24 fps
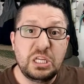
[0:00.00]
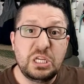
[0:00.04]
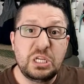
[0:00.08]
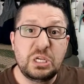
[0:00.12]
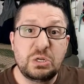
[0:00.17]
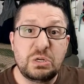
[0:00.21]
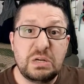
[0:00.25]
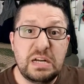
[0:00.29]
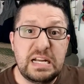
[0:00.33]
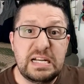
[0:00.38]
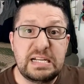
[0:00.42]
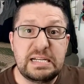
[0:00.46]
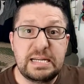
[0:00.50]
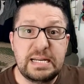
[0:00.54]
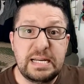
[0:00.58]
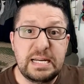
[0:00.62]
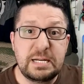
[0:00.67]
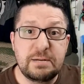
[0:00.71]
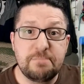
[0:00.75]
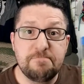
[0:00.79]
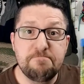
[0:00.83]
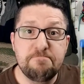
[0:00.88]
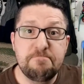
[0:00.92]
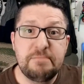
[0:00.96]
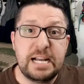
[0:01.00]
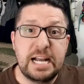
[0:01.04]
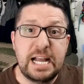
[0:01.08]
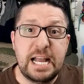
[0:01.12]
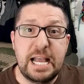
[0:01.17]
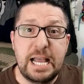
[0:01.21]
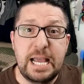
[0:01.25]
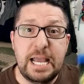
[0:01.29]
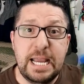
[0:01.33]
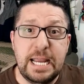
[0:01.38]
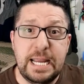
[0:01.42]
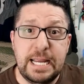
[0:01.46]
You're out of your
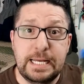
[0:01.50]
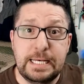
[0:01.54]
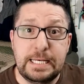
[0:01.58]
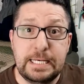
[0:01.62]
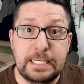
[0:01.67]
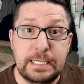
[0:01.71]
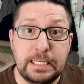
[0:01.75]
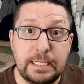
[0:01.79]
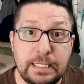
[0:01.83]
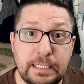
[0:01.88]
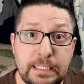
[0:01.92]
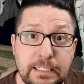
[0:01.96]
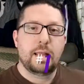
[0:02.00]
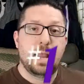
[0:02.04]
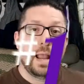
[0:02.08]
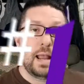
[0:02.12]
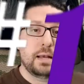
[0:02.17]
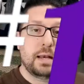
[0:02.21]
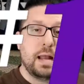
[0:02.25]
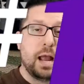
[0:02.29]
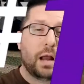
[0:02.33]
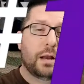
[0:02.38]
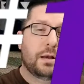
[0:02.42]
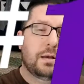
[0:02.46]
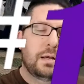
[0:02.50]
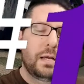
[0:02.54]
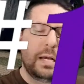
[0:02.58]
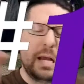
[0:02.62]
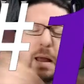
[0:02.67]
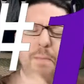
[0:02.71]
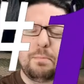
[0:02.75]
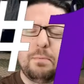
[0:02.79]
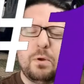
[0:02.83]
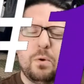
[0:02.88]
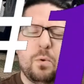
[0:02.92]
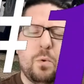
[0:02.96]
mind. And our
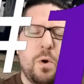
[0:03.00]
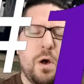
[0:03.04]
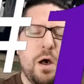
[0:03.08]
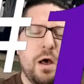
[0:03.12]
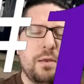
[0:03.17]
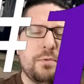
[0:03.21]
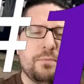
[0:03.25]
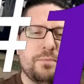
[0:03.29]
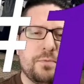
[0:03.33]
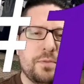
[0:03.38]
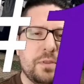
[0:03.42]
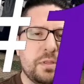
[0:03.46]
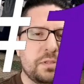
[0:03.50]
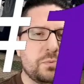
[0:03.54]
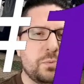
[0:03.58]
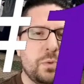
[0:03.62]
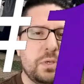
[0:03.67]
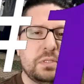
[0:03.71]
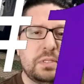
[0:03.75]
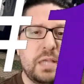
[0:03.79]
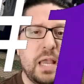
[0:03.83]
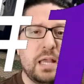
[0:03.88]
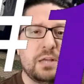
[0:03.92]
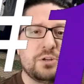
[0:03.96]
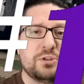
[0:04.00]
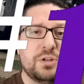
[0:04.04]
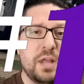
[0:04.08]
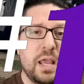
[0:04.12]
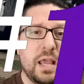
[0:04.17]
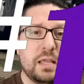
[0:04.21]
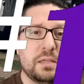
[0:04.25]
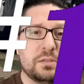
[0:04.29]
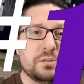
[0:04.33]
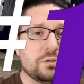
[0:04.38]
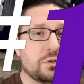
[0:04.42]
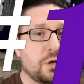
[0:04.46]
number 1 for this week's
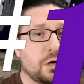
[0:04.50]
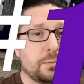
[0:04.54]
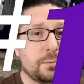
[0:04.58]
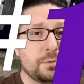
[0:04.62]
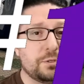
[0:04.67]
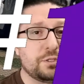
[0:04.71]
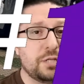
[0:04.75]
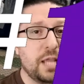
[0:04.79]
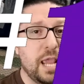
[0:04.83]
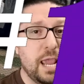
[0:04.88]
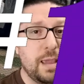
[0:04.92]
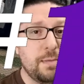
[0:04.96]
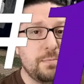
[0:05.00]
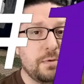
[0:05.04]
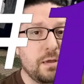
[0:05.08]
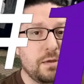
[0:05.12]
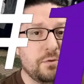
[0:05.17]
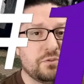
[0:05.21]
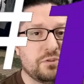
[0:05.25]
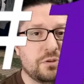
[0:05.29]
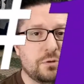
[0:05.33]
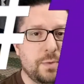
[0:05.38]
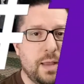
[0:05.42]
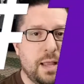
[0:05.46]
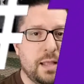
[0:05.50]
hashtag skirmish game comes from